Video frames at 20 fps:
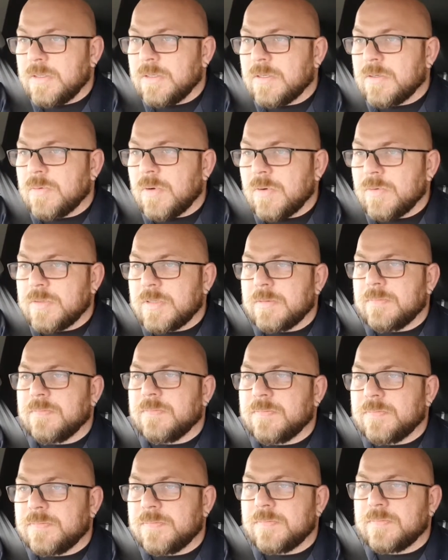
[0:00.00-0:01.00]
You go out
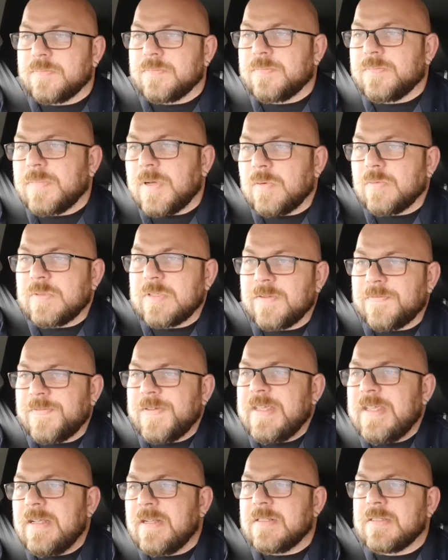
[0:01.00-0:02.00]
in the
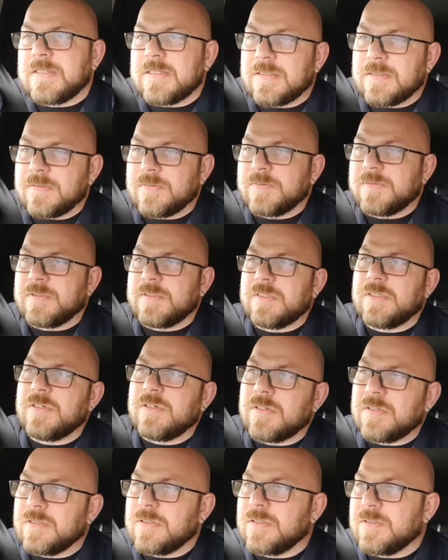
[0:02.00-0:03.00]
fields, and
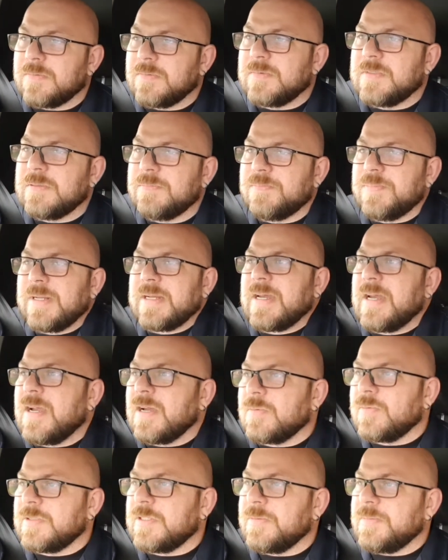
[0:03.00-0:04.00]
you'd play
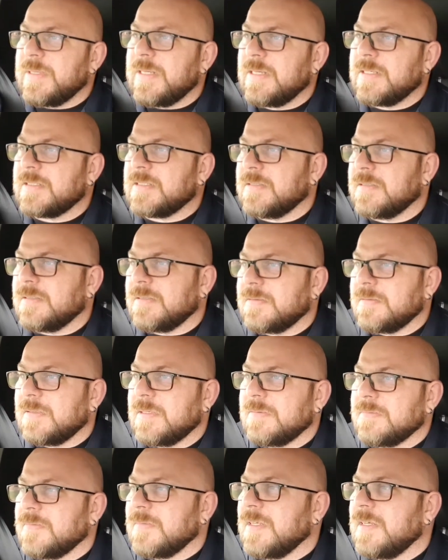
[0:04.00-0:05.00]
hard with your mates, and
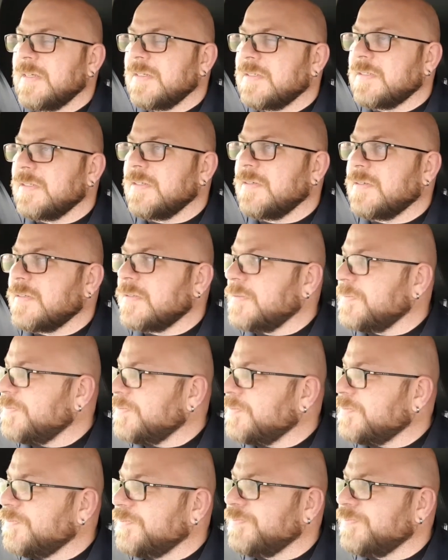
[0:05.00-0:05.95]
you know